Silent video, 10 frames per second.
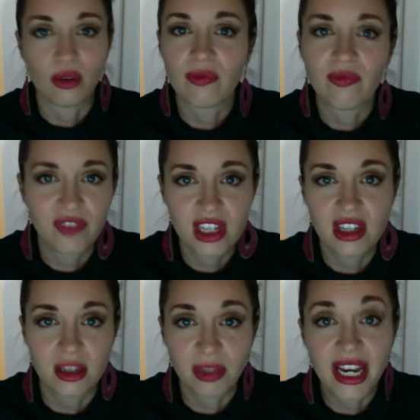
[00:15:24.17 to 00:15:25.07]
fill in the
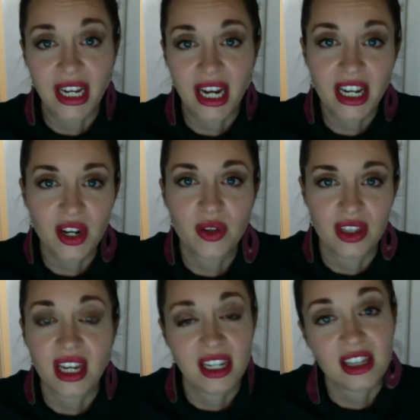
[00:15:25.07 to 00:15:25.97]
blank, I know that they
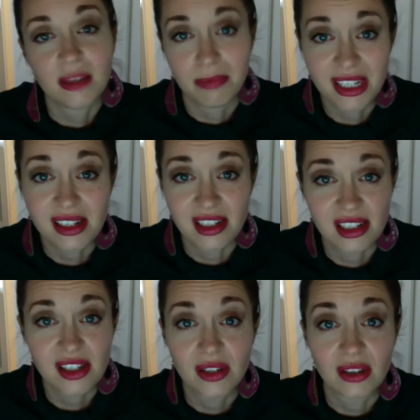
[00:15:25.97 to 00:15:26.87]
need the
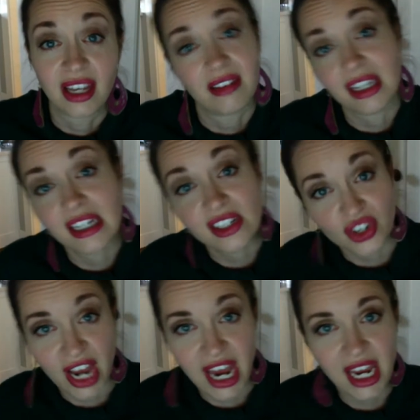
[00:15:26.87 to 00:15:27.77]
business like
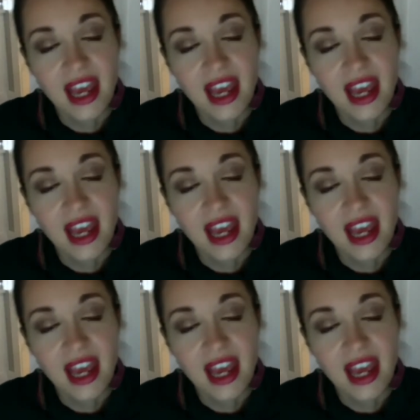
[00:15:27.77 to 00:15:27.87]
yesterday.